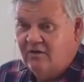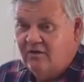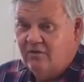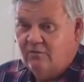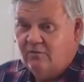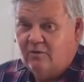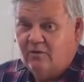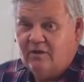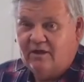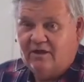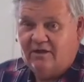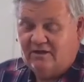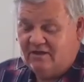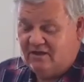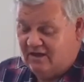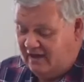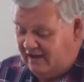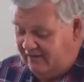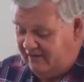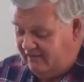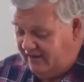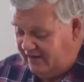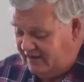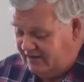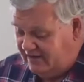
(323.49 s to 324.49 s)
We
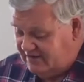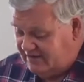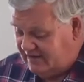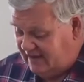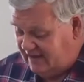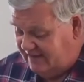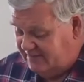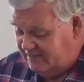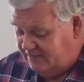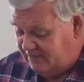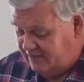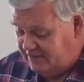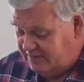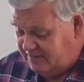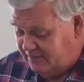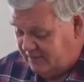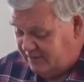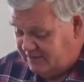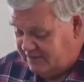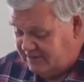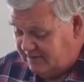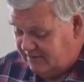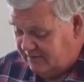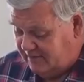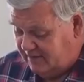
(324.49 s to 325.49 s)
have that same
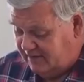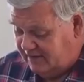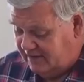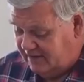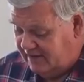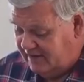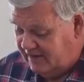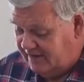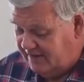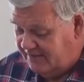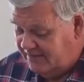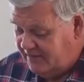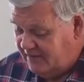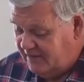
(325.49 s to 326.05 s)
responsibility.